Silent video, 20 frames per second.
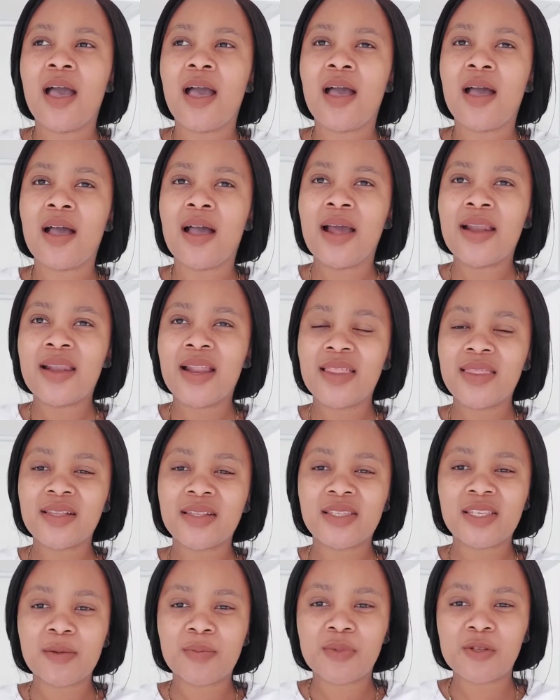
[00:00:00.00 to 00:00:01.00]

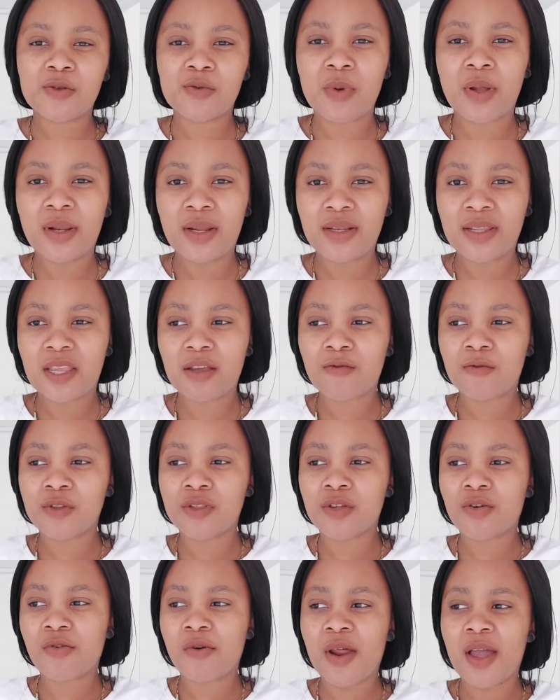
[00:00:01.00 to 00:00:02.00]
Another tip as well I'd give
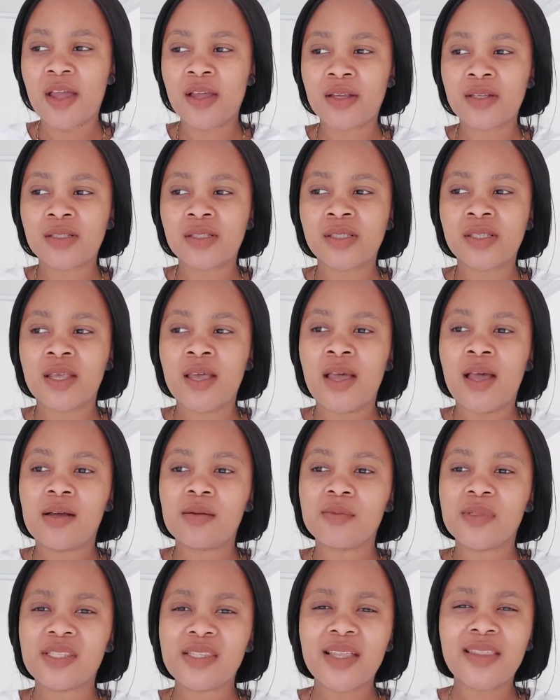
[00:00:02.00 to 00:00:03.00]
with the rugs,
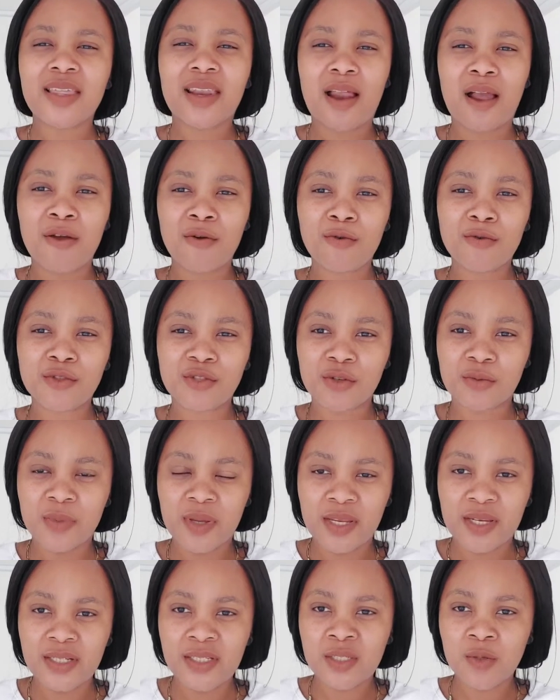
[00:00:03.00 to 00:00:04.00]
a mistake that I also
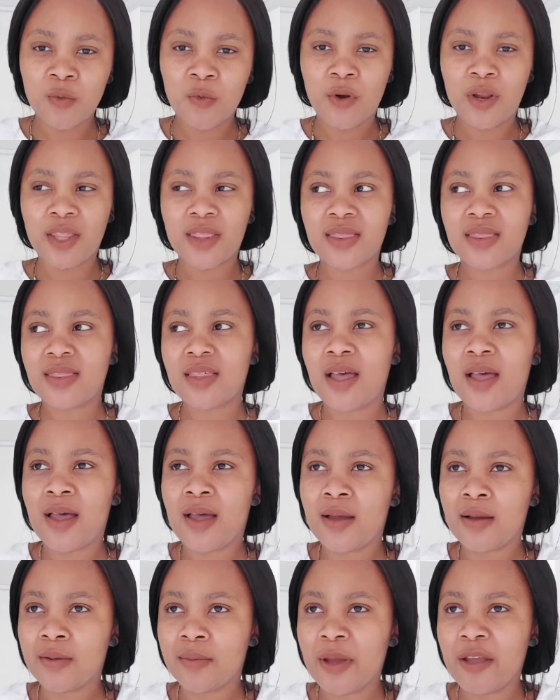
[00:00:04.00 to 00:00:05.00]
made with
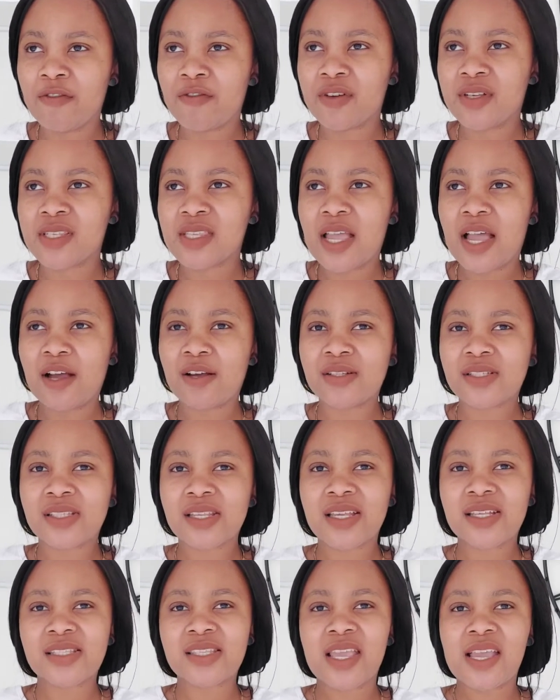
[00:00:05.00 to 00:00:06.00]
my first
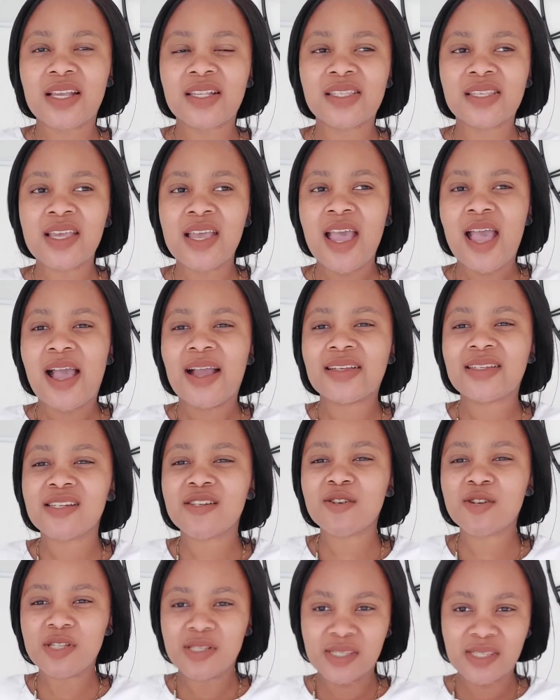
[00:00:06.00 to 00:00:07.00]
house is that I
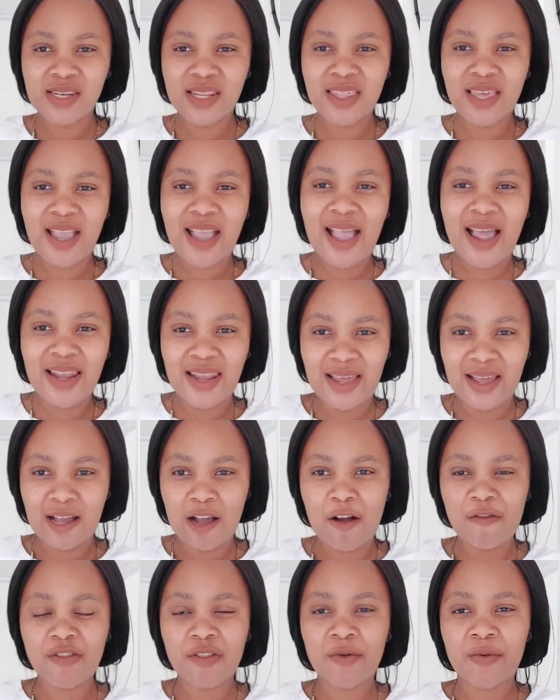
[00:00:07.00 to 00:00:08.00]
didn't consider the color
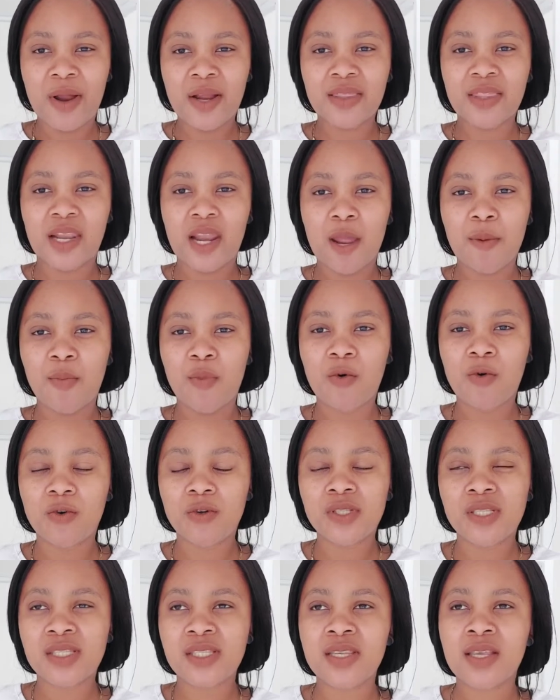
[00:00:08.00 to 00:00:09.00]
of the rug that I
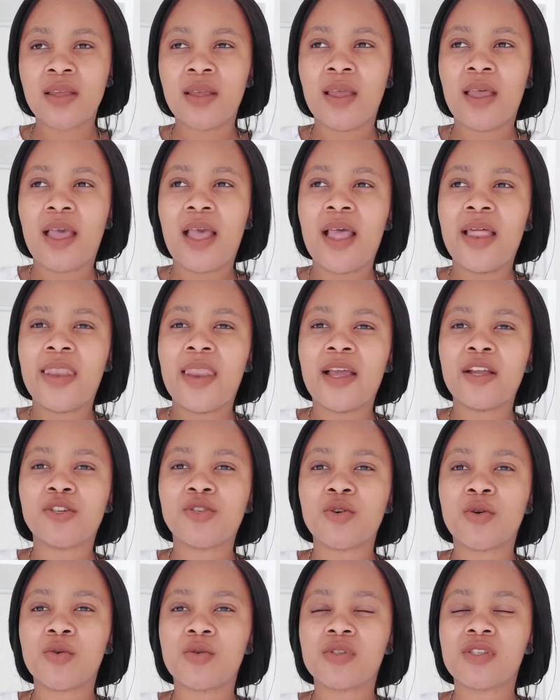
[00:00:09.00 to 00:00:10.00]
bought, and I
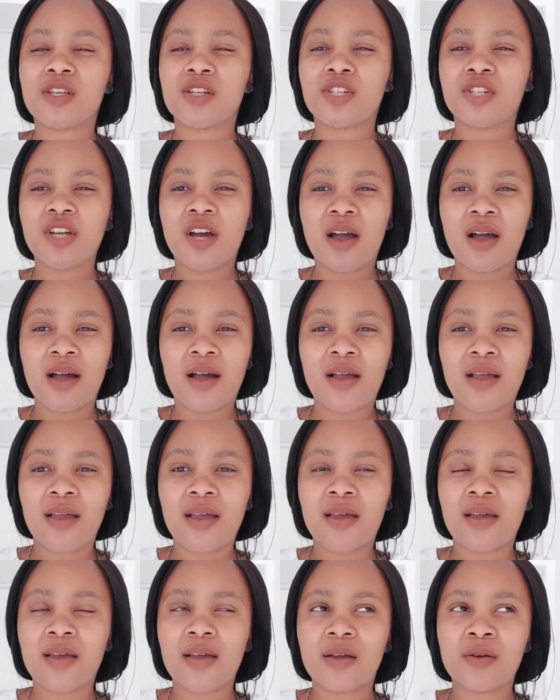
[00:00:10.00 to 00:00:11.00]
chose a
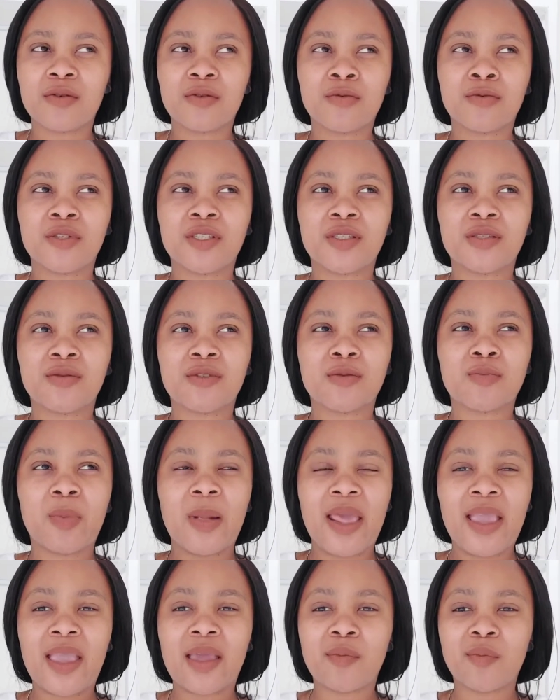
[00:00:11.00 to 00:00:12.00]
dark, it was
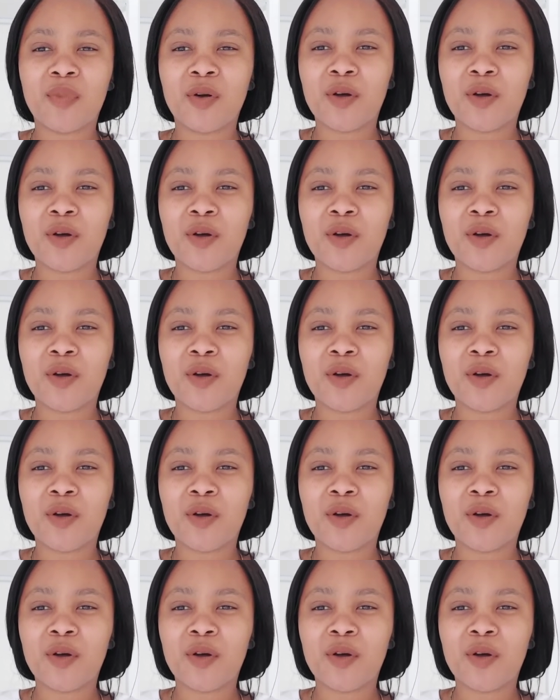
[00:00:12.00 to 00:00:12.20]
black and